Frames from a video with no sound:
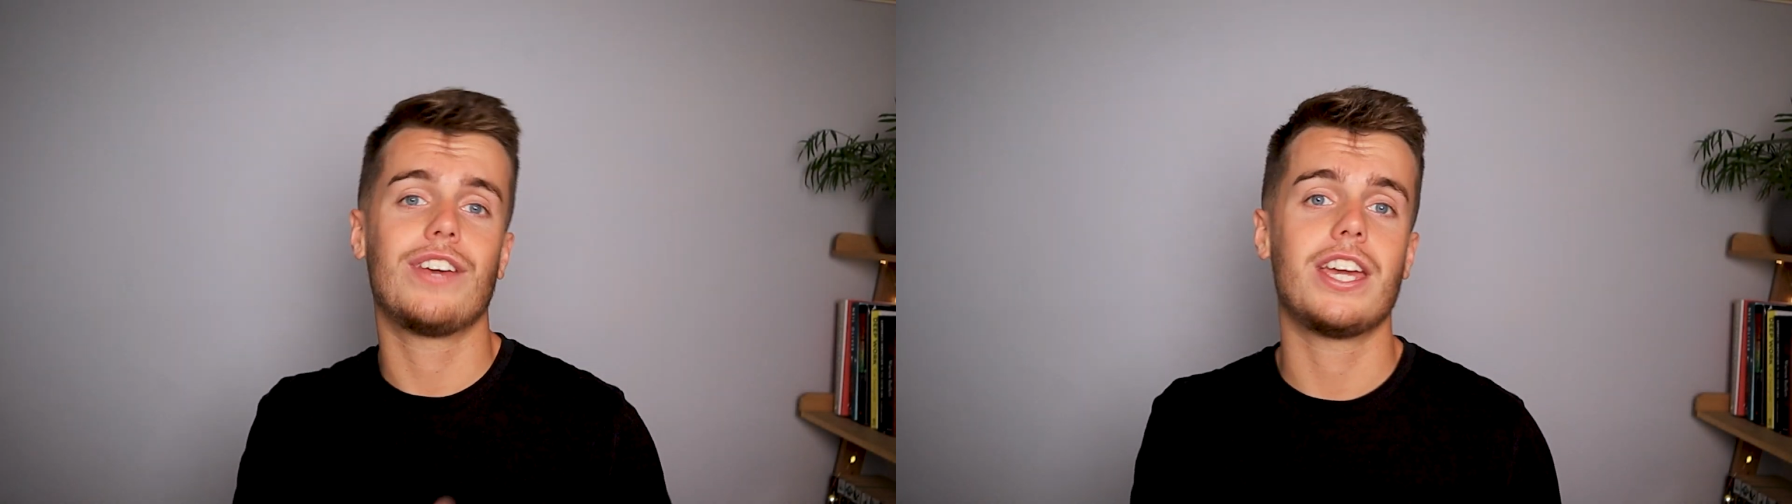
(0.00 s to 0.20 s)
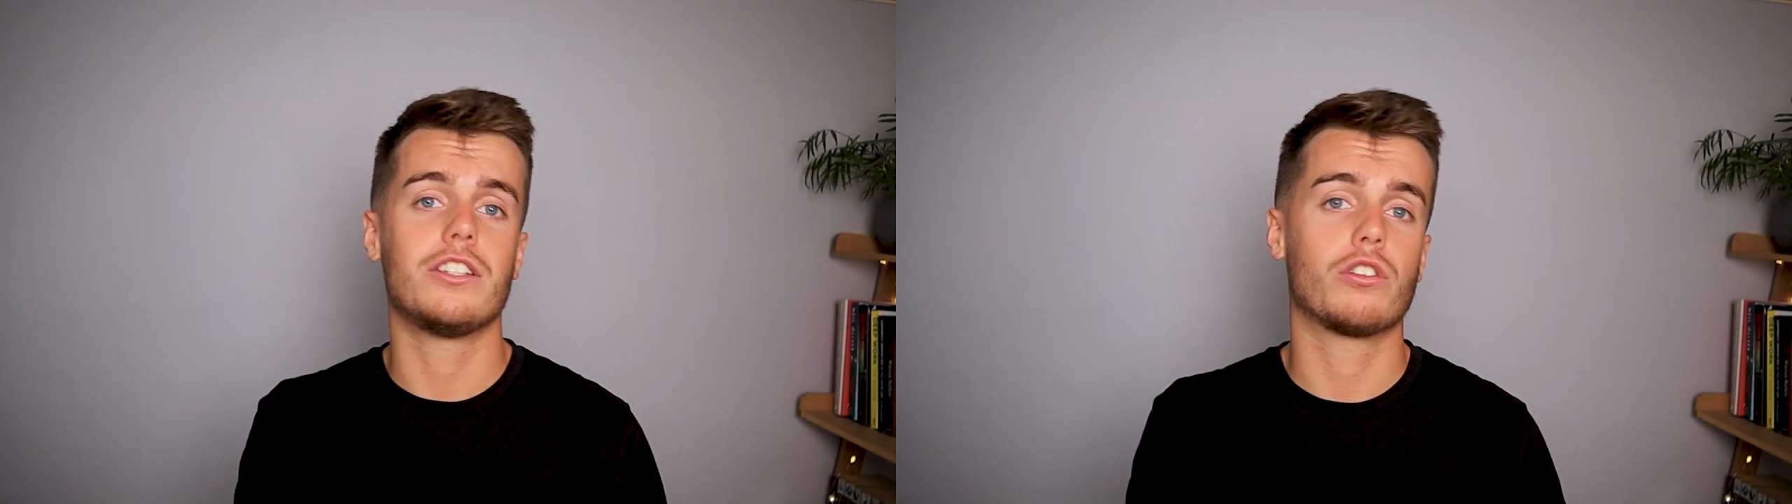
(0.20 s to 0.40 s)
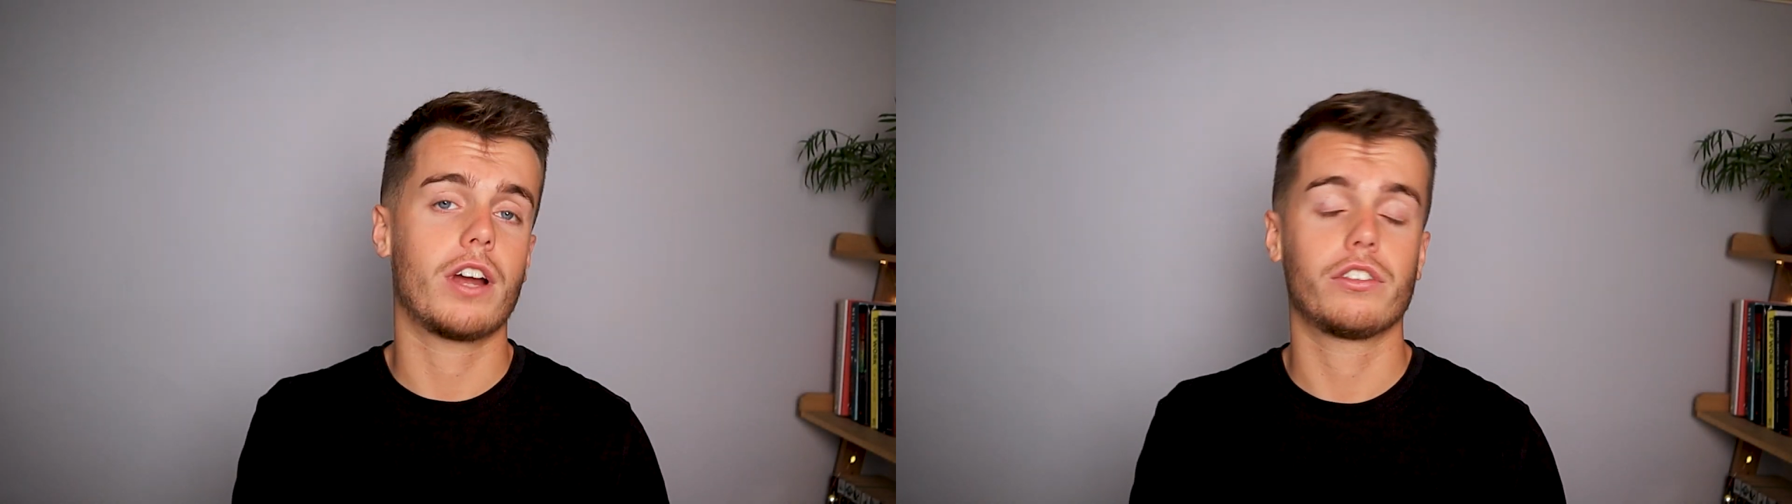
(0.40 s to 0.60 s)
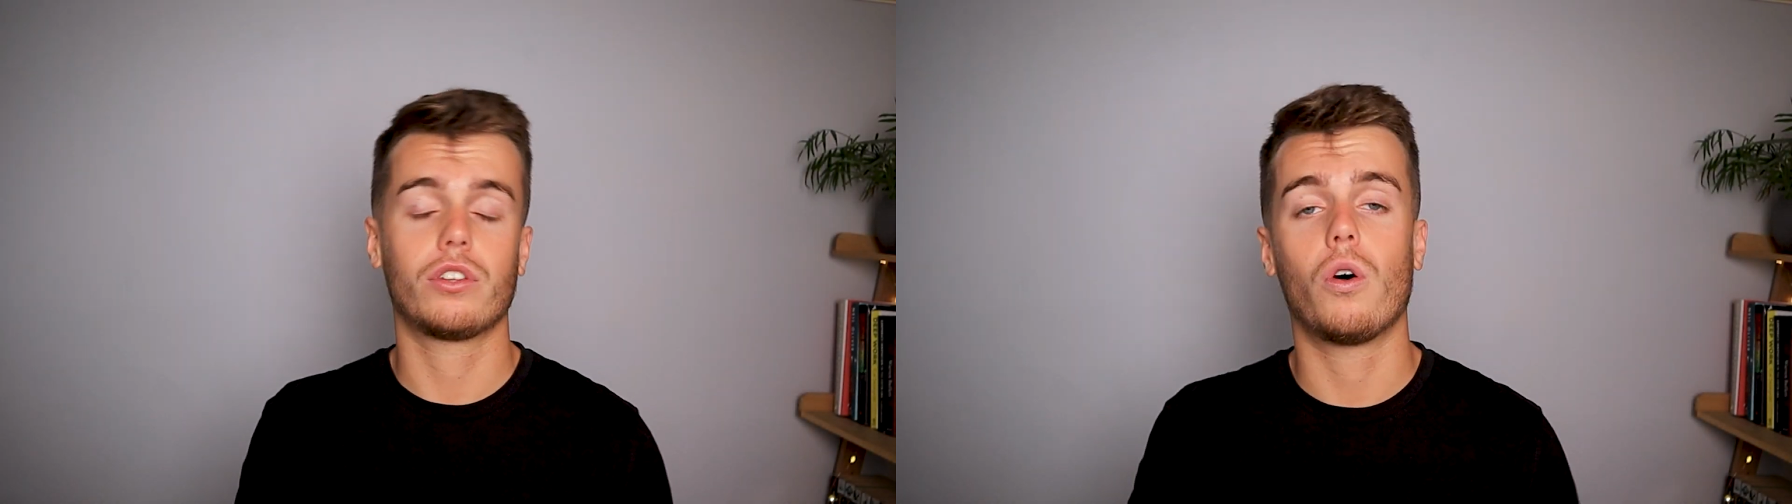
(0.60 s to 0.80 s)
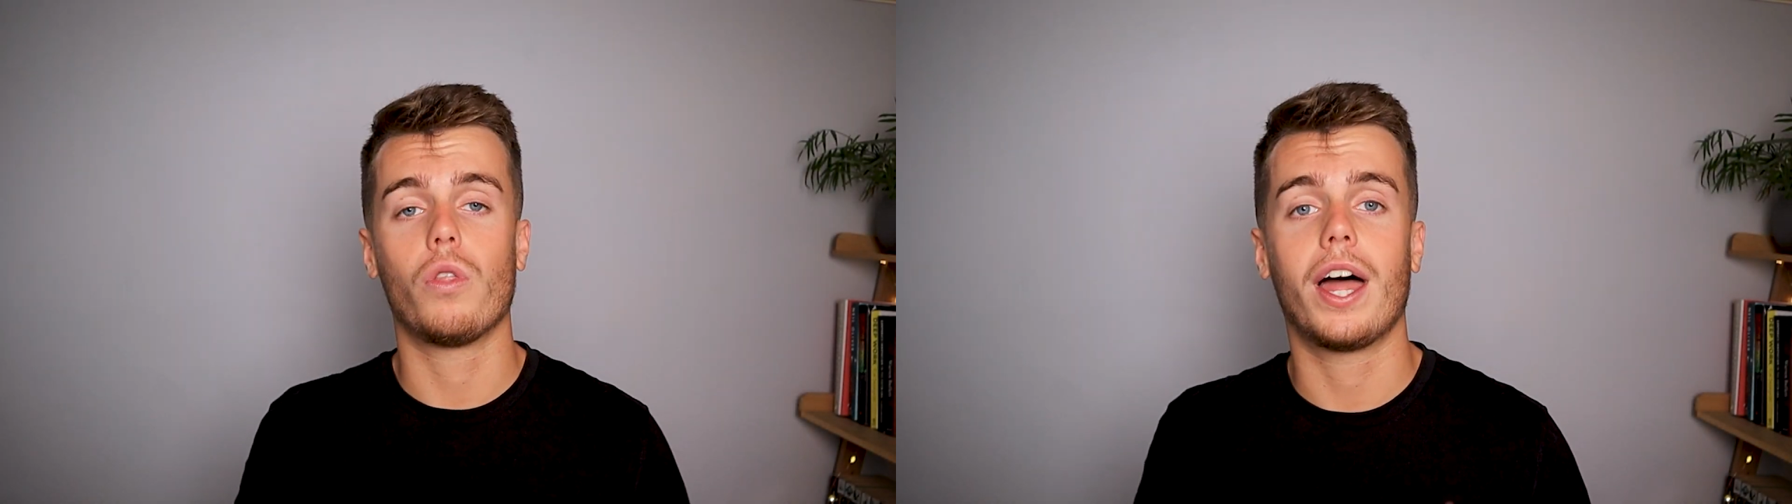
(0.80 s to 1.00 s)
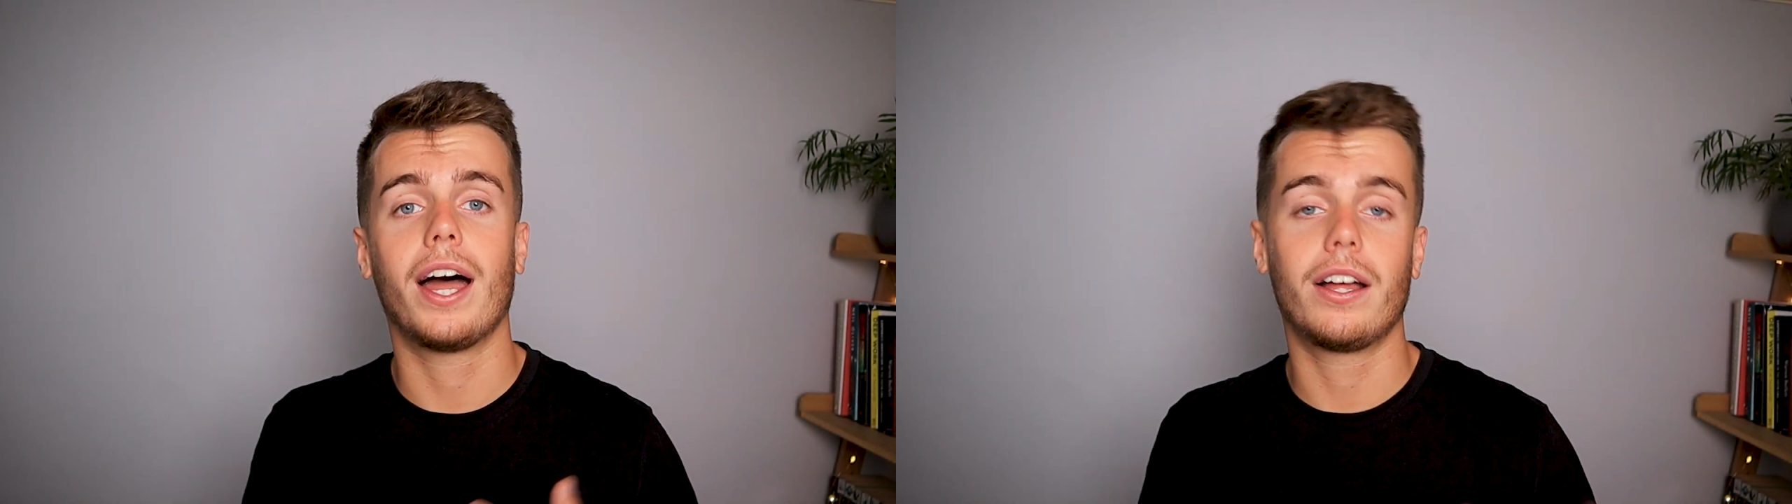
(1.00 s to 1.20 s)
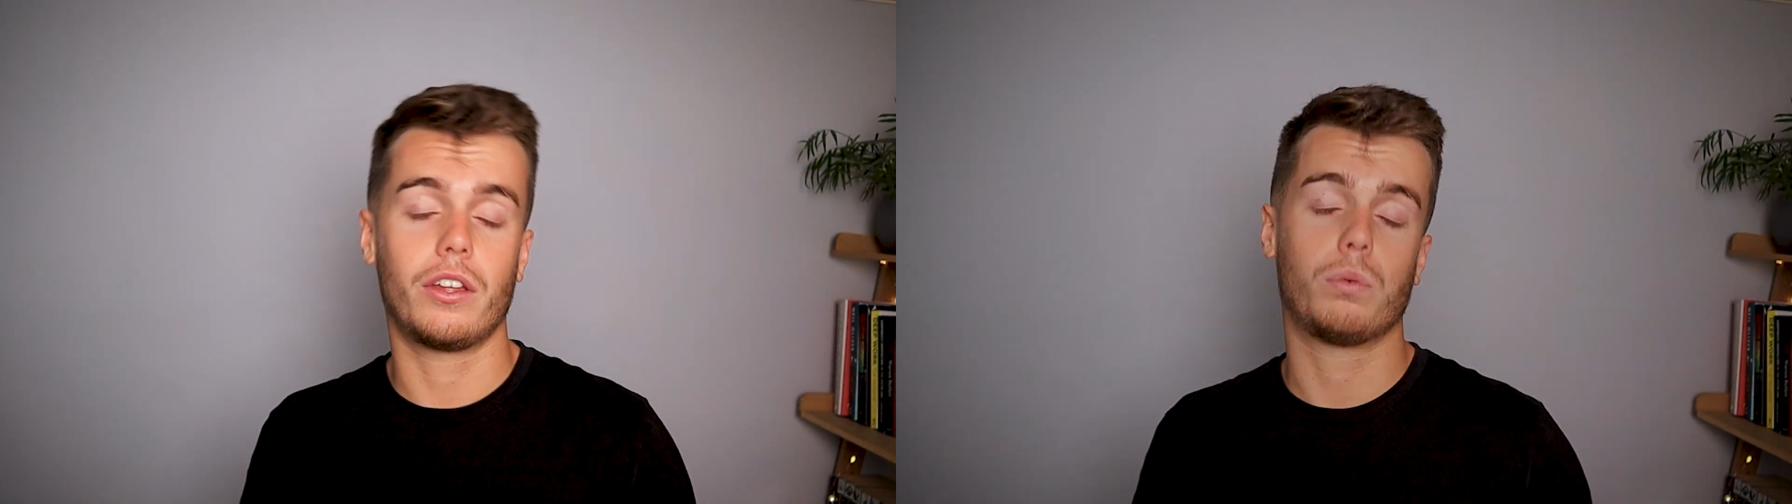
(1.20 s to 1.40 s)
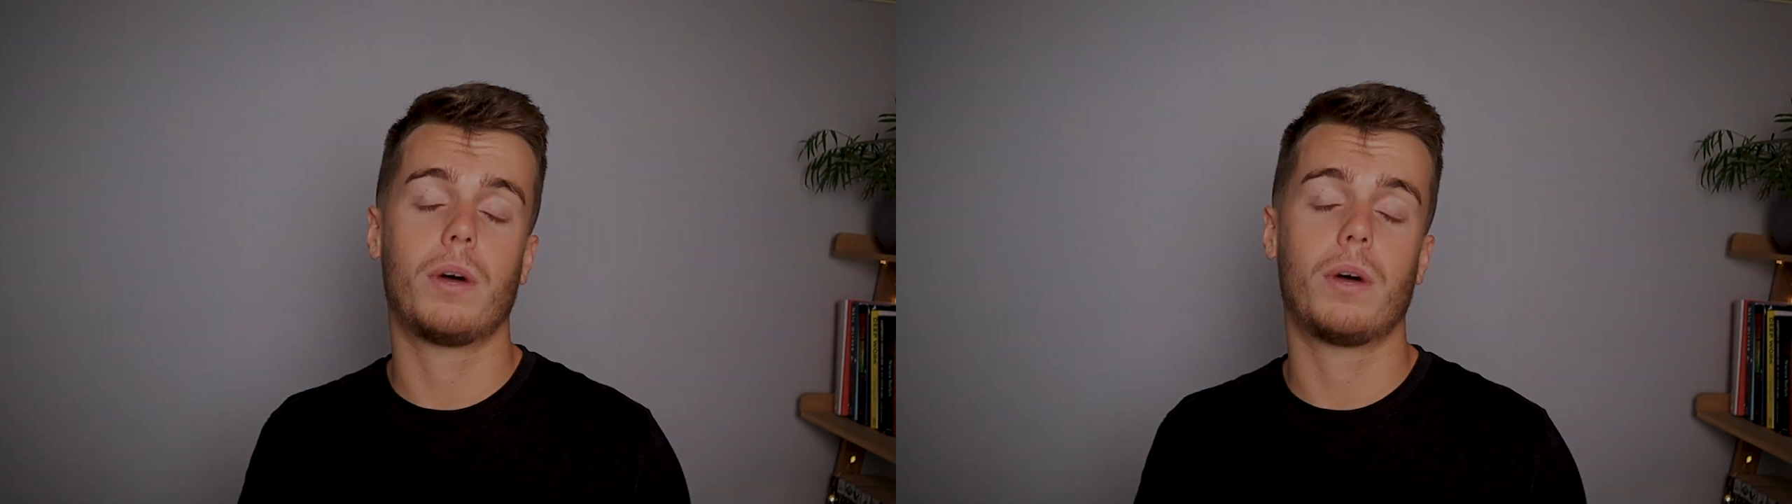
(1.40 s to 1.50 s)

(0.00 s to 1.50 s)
interest on that as